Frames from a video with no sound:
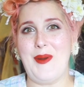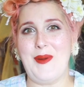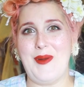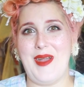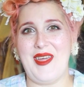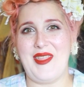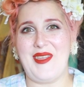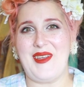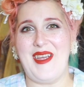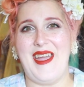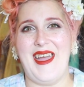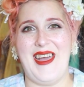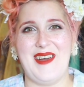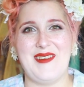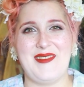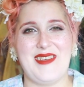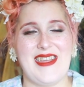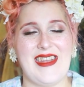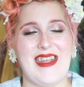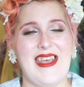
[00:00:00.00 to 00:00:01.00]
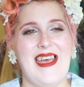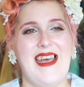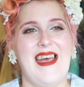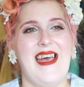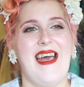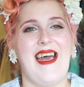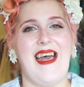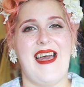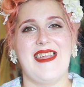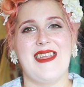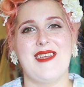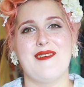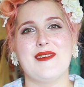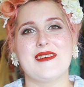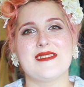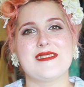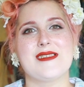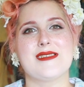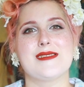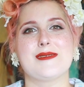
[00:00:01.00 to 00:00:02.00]
rather have it. And I
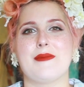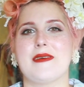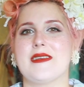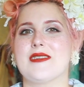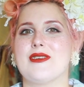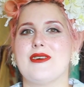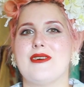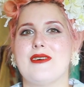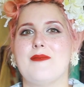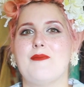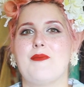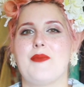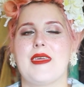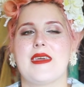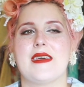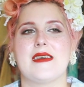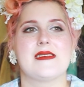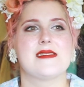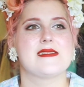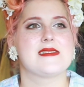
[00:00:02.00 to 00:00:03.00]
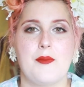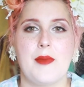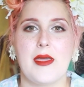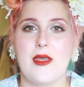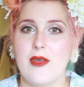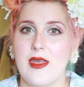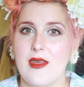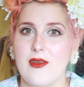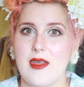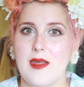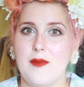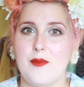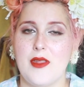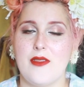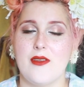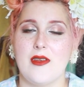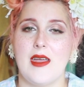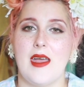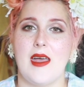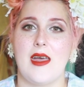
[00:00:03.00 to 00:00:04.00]
felt so special because my
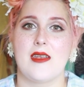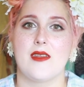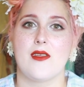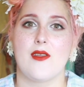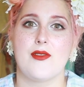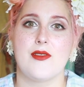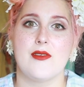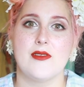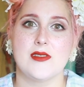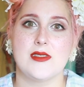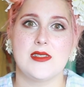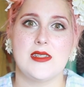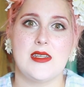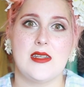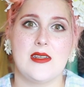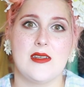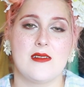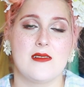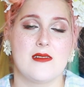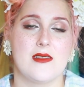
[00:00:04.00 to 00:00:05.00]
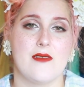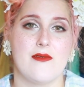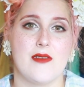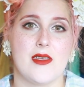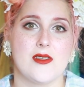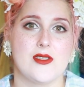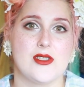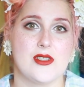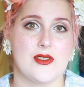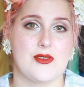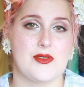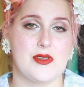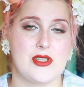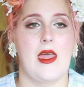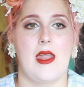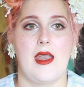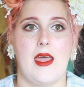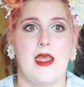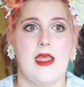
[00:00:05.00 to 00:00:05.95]
great-grandmother had thirteen living children, and